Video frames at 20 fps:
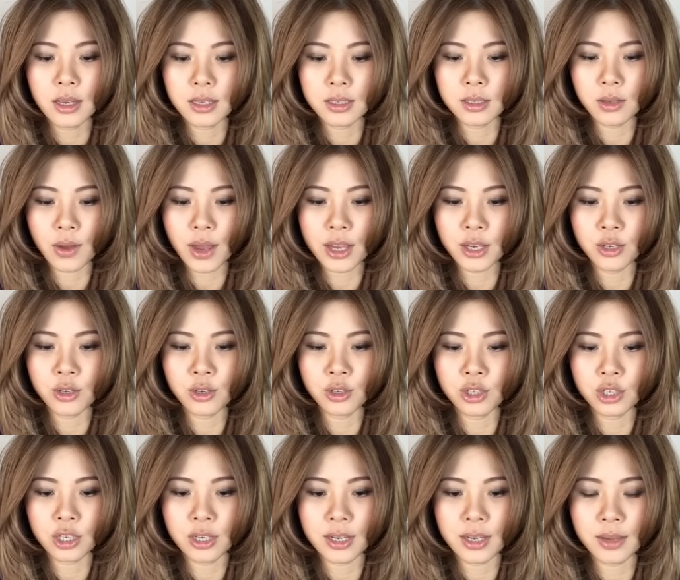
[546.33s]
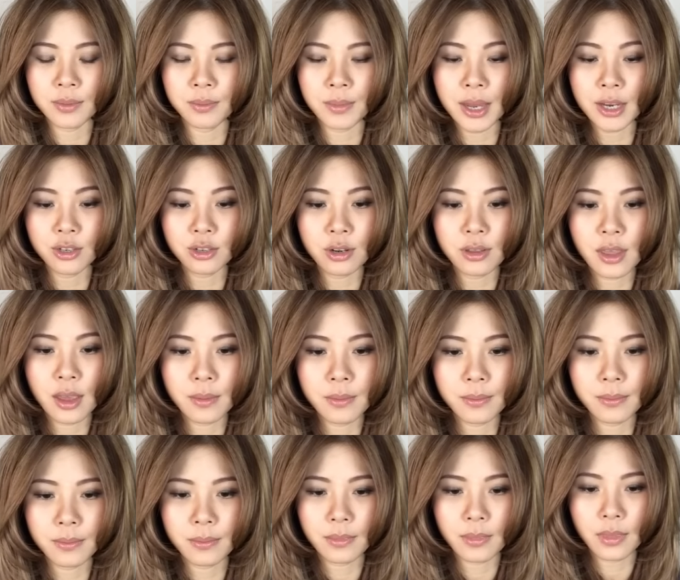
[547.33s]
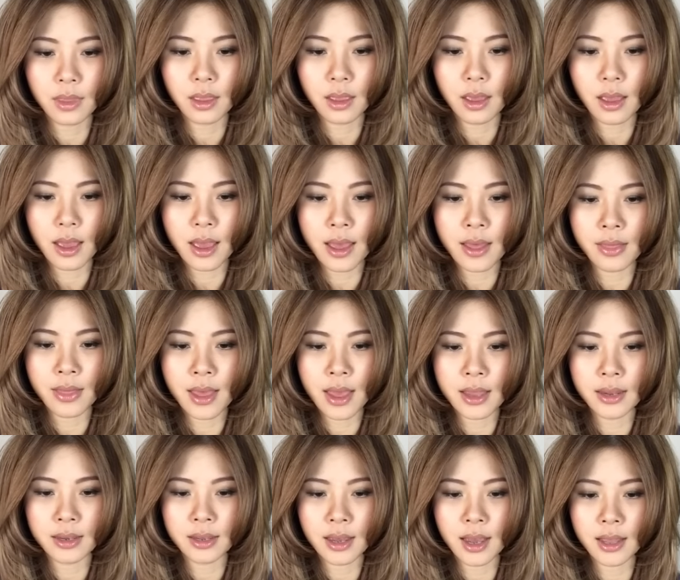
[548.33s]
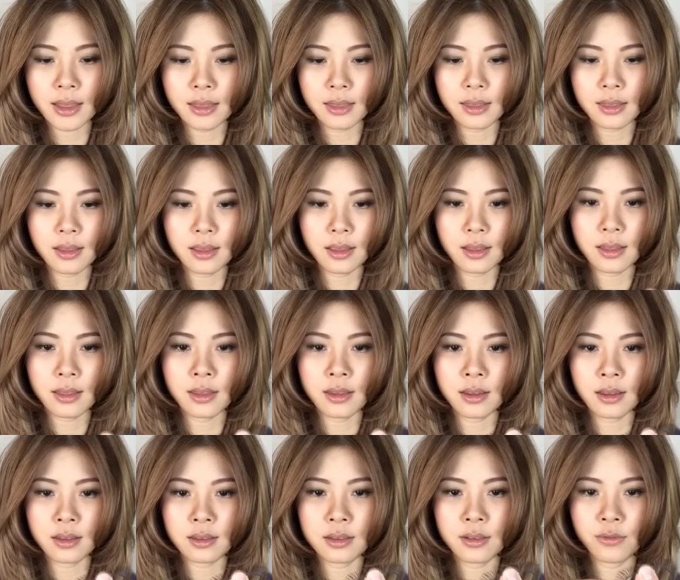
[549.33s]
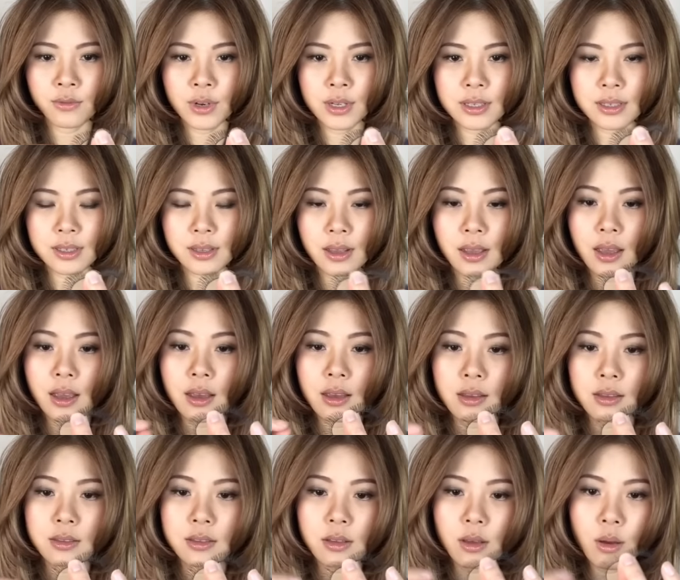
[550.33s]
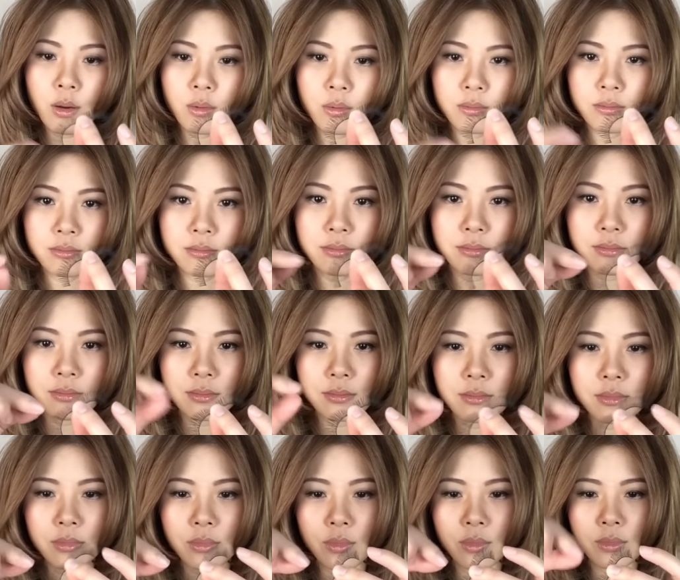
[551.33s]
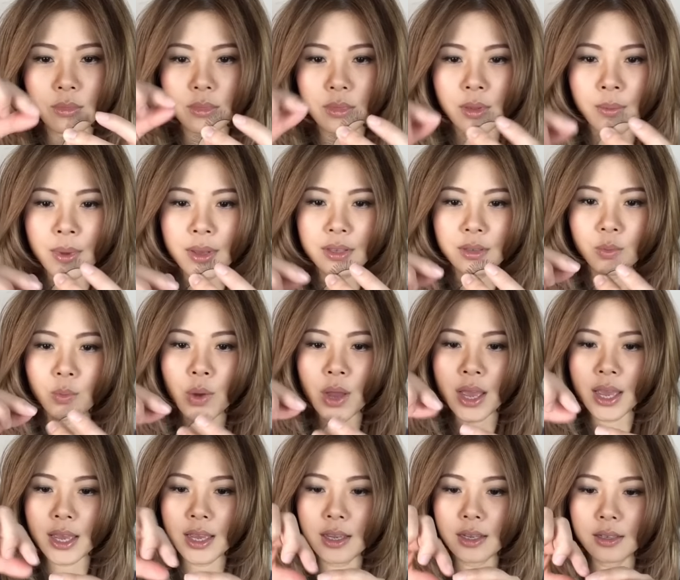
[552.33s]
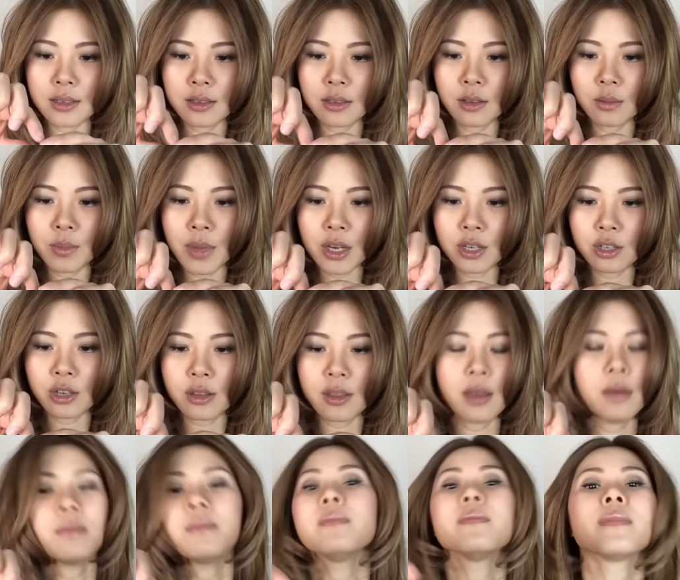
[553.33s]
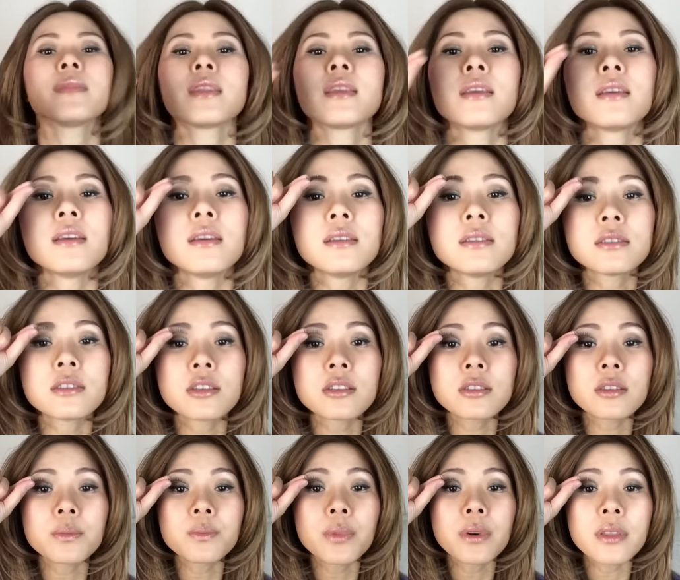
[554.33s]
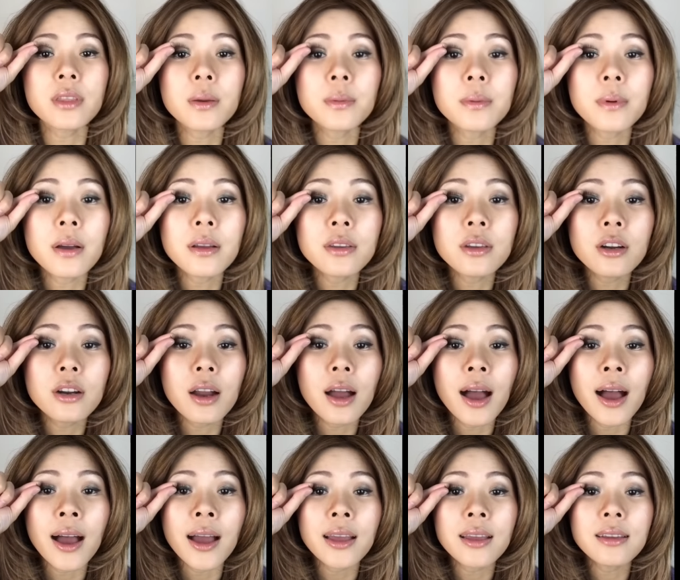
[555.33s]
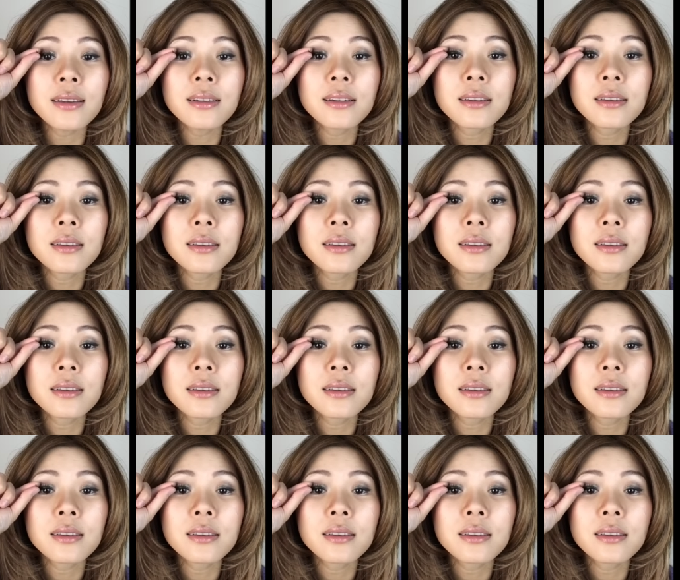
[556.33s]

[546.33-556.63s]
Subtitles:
so I usually measure them and then cut the difference. So the best way to measure them is just to put them on your eye,